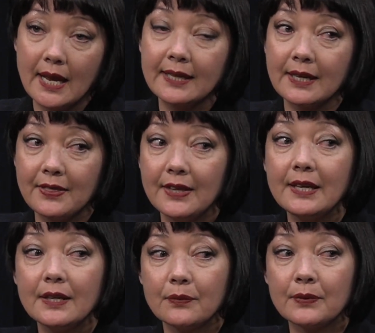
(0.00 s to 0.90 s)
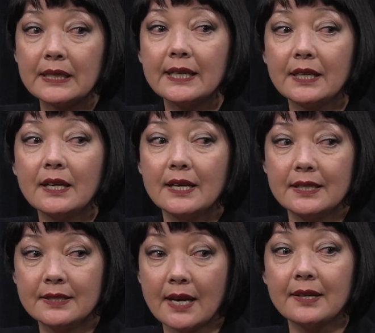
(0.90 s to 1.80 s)
And I think it really
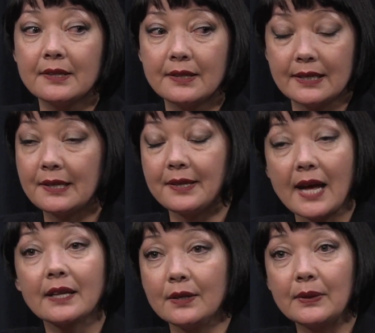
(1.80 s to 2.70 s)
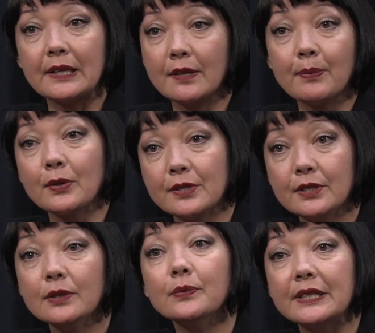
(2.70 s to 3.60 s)
does exactly what it's supposed to
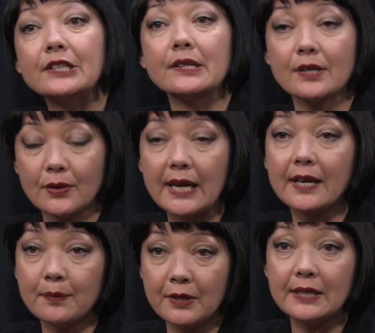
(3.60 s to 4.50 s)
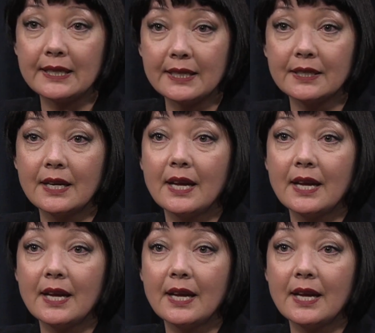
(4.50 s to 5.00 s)
do, which is create community.